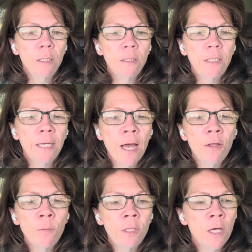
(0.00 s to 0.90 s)

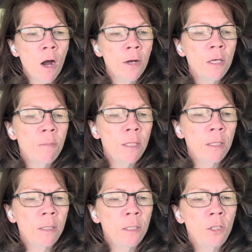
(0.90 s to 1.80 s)
together with the argument
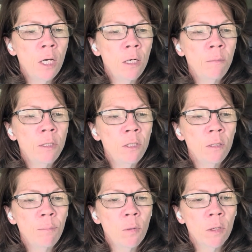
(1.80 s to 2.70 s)
that the gentleman
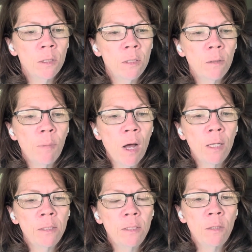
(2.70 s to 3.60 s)
supports the
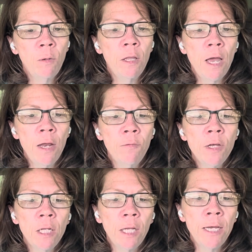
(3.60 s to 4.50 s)
policy with Henry
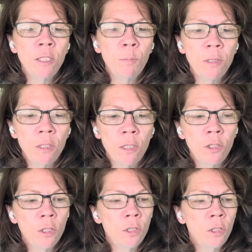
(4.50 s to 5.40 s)
Clay's
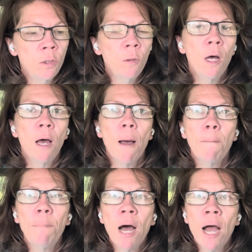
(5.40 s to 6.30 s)
position to
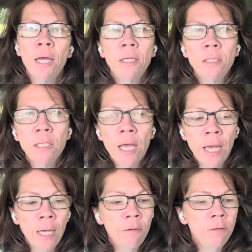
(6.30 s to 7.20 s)
buy the
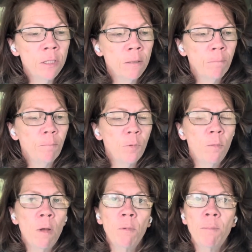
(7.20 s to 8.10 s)
slaves.
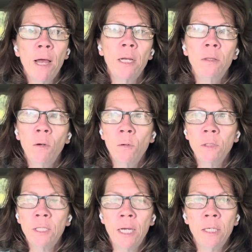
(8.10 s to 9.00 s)
Remember back in the
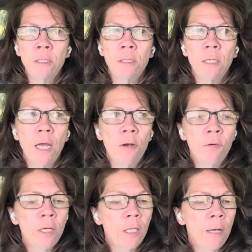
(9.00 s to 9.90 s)
old days,
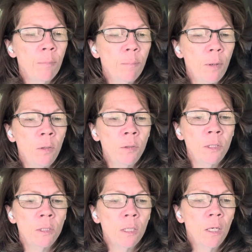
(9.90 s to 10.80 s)
Henry Clay
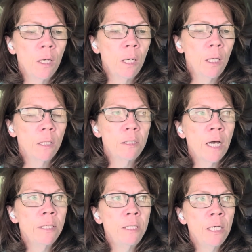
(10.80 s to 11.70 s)
proposed this
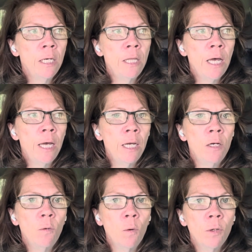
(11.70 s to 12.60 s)
idea that
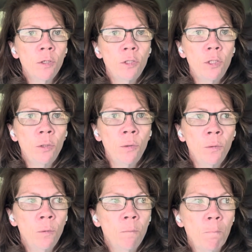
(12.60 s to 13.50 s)
in order
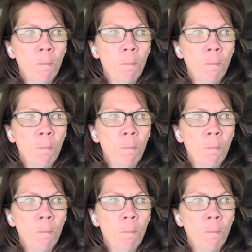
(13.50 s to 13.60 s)
to